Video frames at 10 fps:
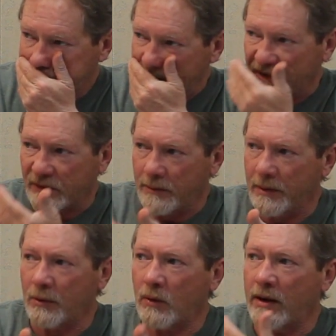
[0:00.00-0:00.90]
if I
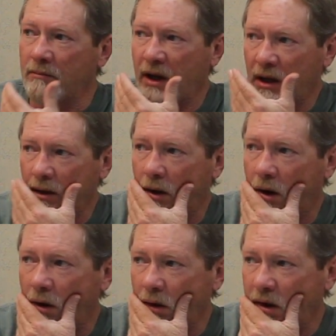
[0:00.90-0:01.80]
remember right, my up,
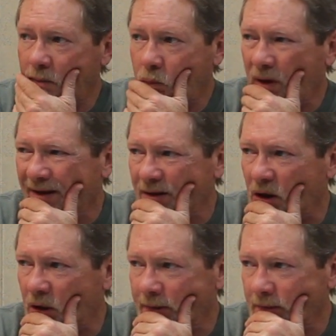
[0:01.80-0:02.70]
all up weight
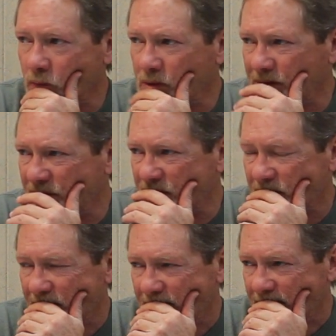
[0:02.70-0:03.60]
on it was
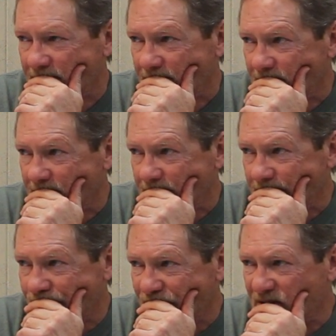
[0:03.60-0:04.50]

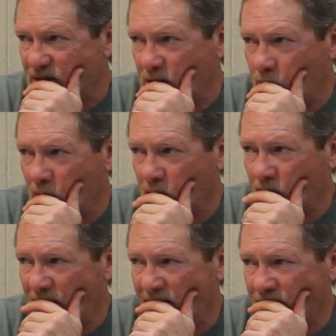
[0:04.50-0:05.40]
somewhere
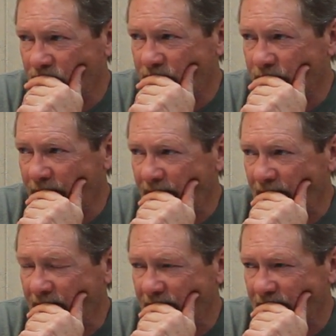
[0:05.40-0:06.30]
around three,